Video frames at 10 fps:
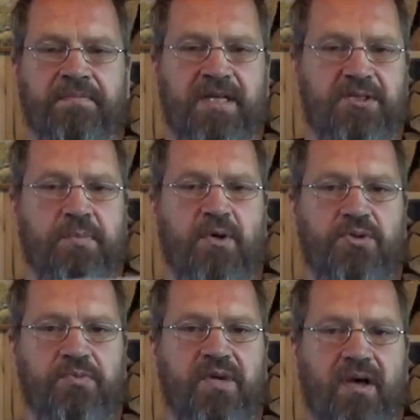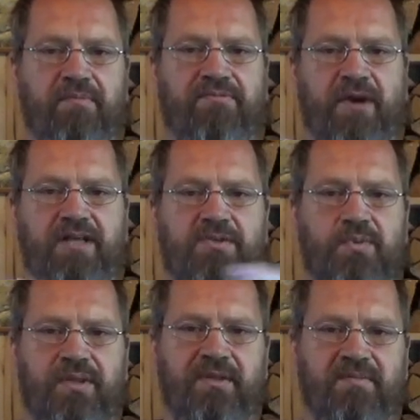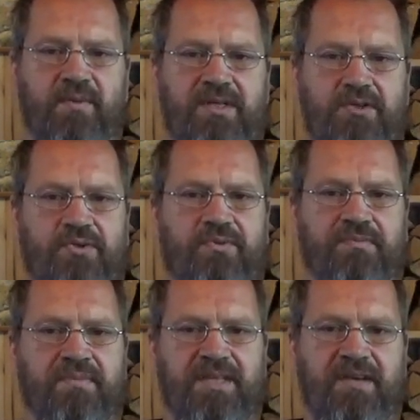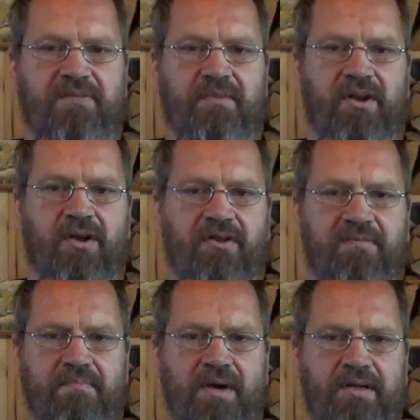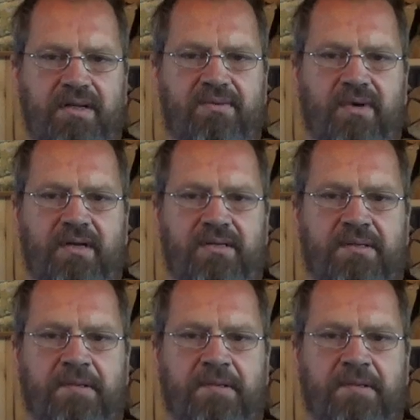I suppose you become friends with them when you give them a lot of money, right?